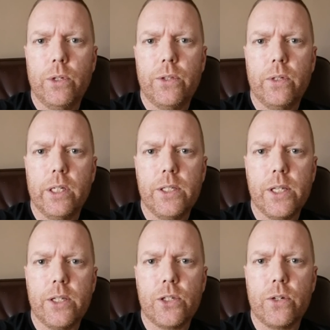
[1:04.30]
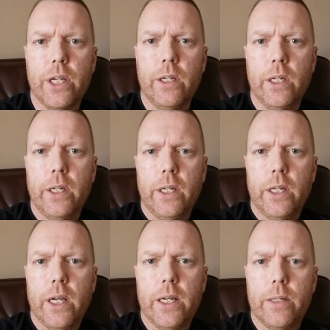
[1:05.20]
with you guys yesterday
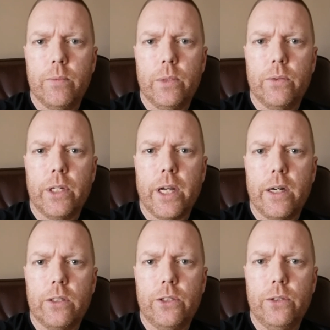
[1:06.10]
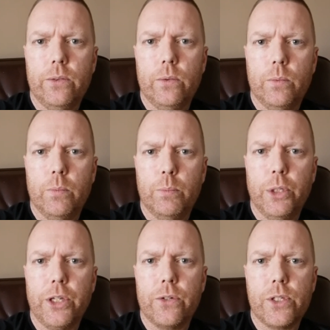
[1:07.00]
with regard to
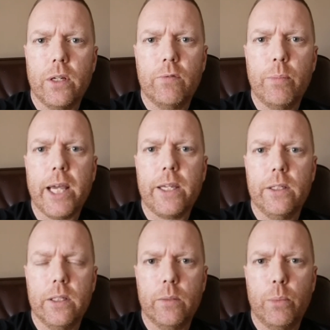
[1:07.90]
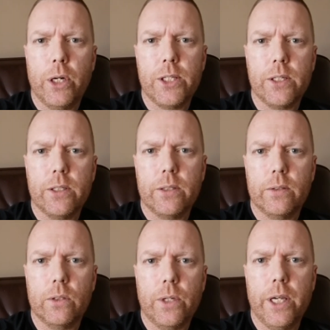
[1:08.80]
bringing yourself back into the present,
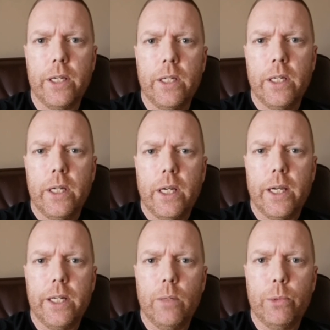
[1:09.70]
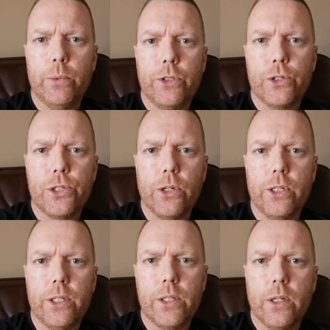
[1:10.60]
okay, and help you with your
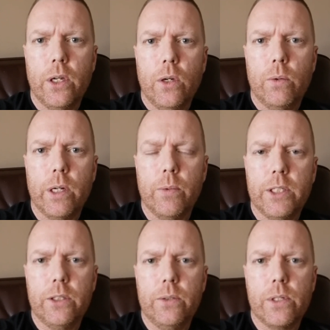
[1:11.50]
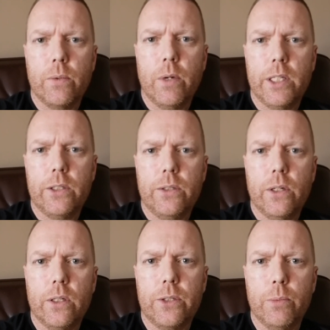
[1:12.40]
studies. What I want to do is I want to
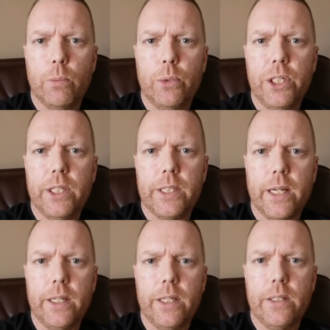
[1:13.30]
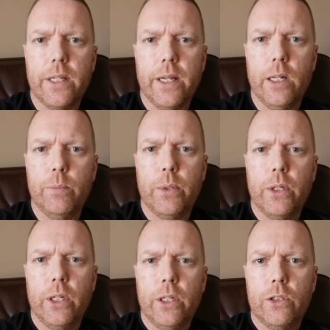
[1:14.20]
talk to you about breathing technique to help
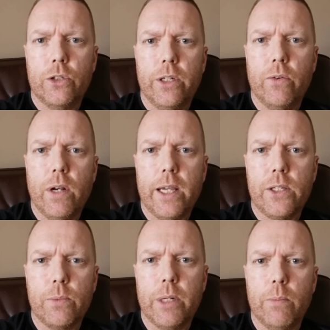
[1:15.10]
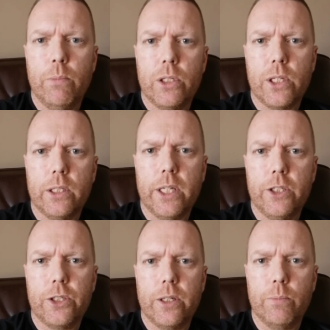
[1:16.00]
try and relax some of that muscle
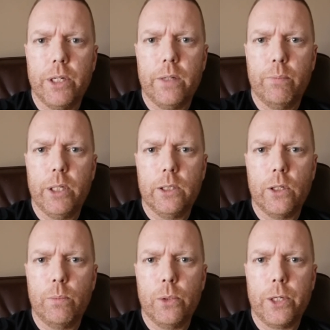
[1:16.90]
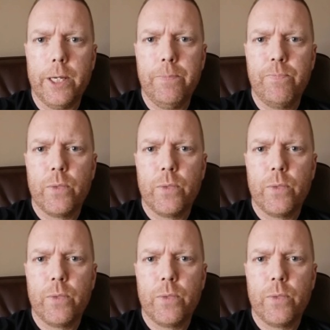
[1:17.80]
tension that might have built up, okay?